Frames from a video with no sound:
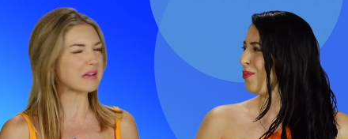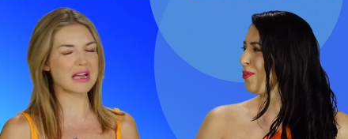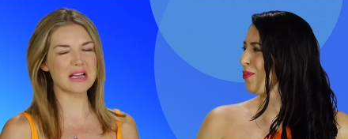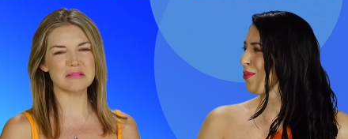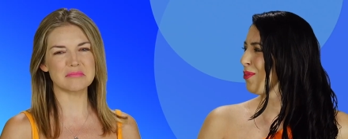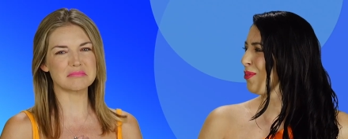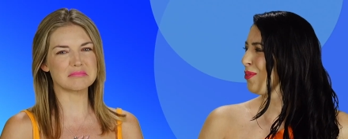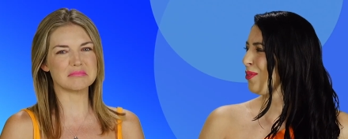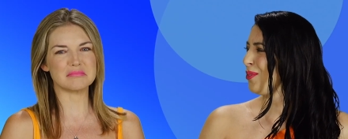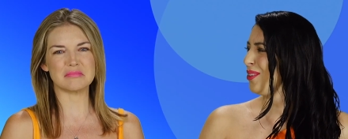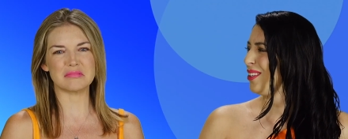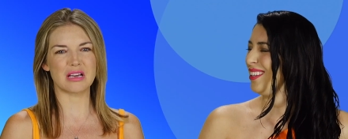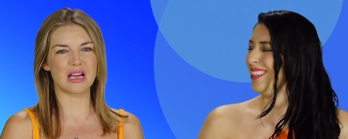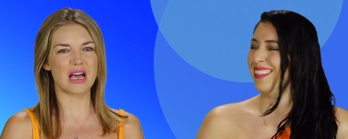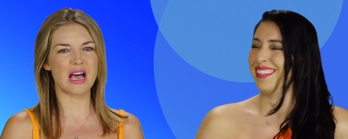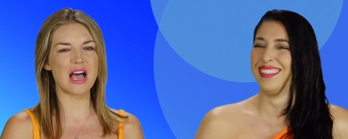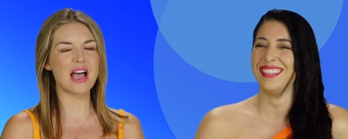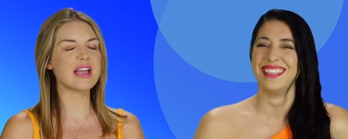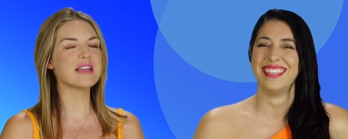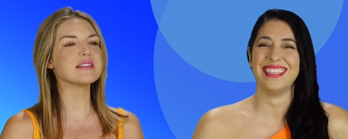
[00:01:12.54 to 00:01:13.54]
Speaker 1: I'm...
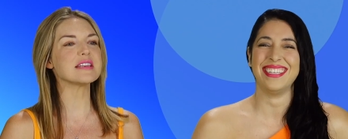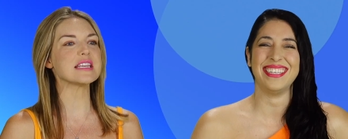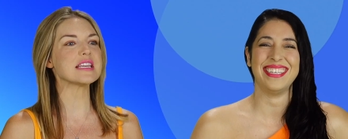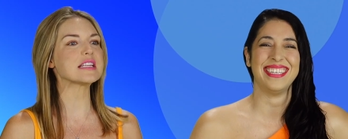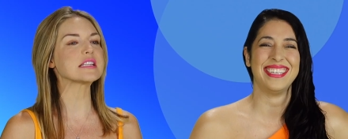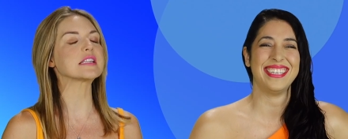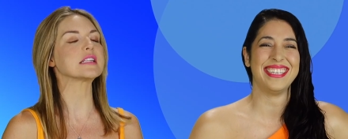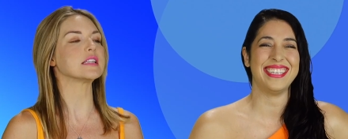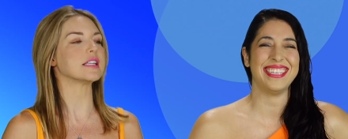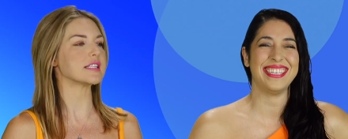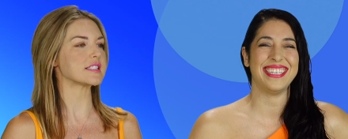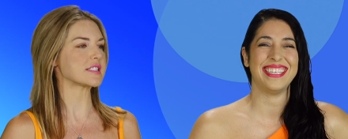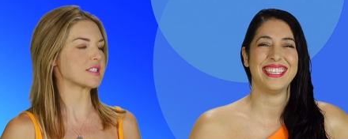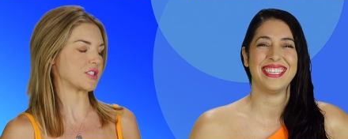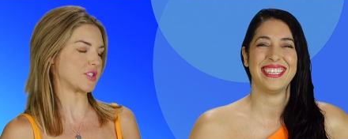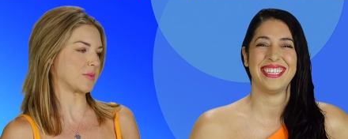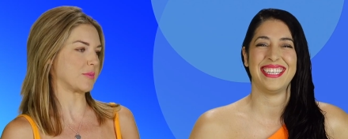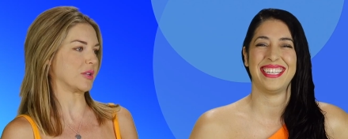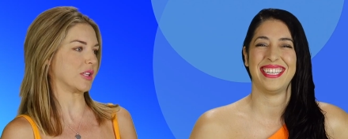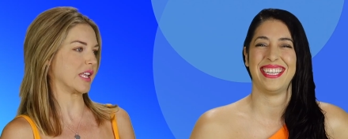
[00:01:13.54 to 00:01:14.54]
I need clit
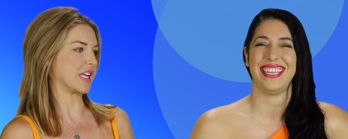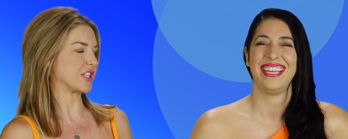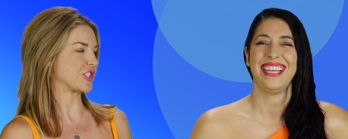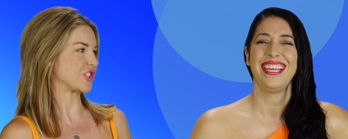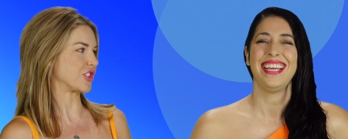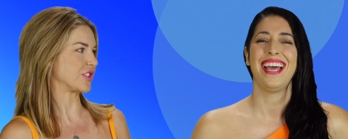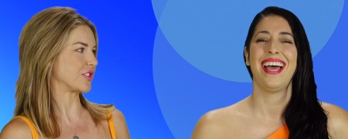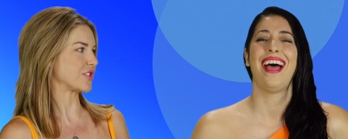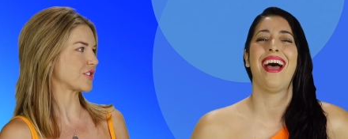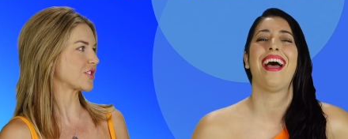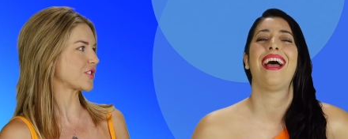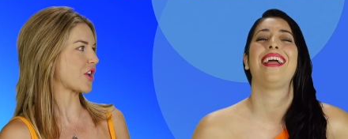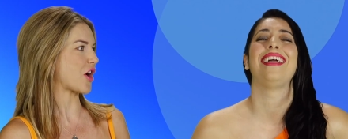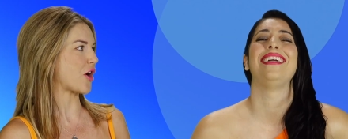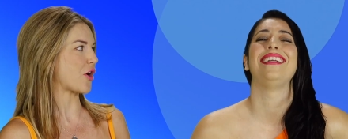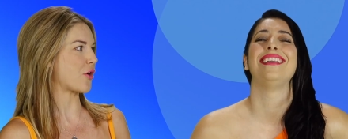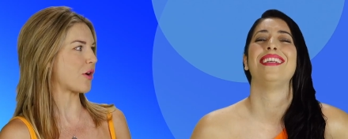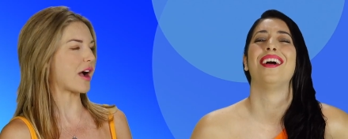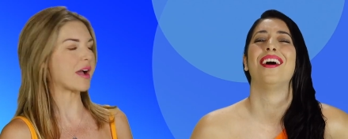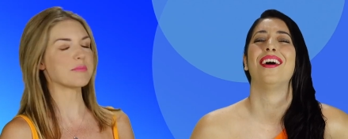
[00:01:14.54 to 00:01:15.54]
stimulation, so
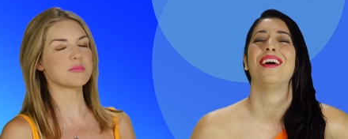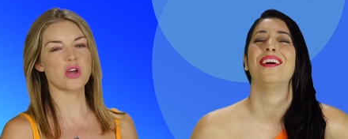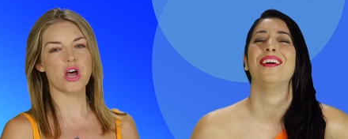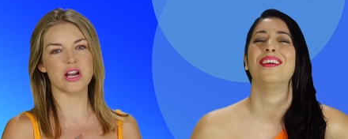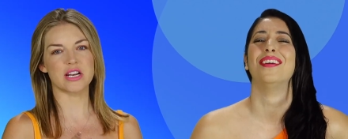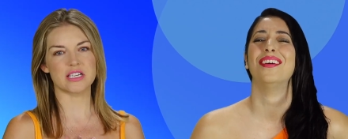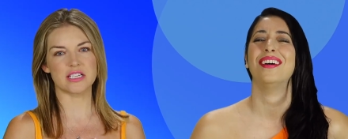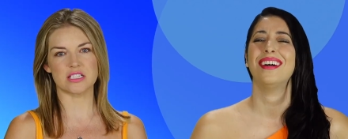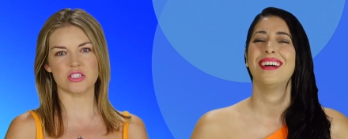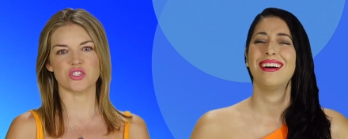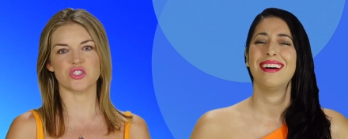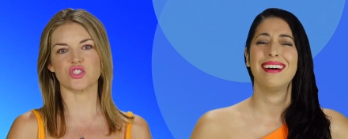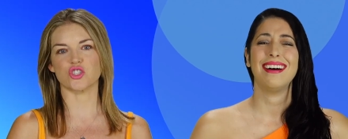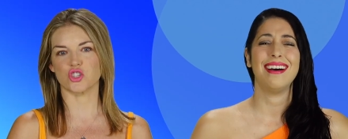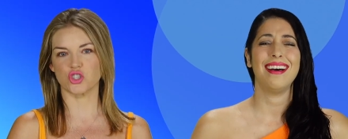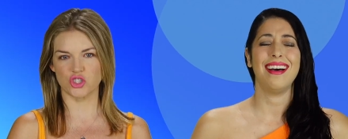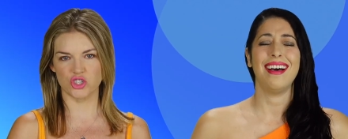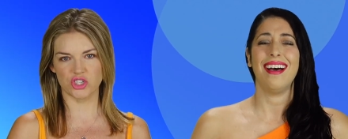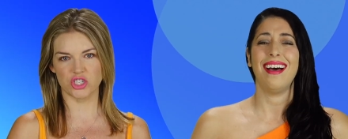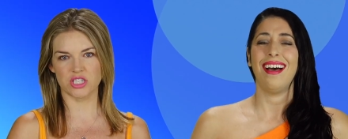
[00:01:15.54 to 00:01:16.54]
I'm not an
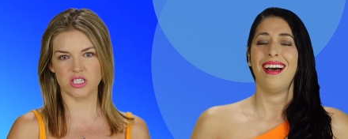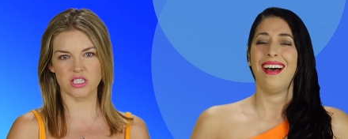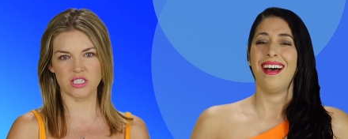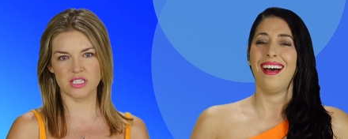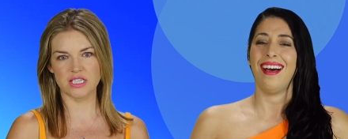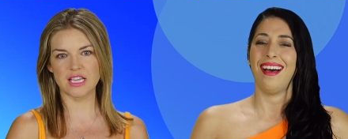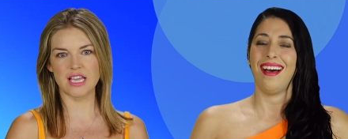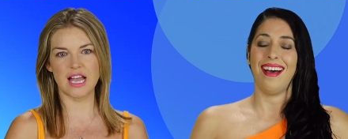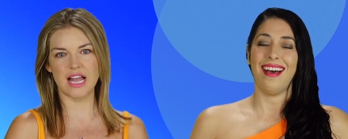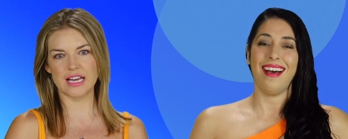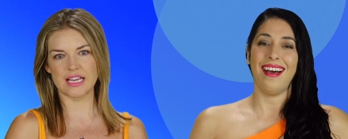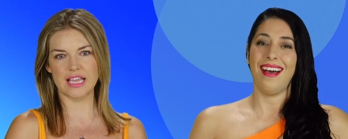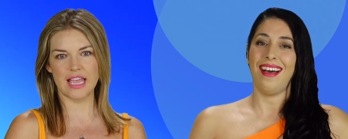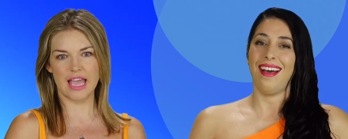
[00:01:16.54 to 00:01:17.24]
insertion kind of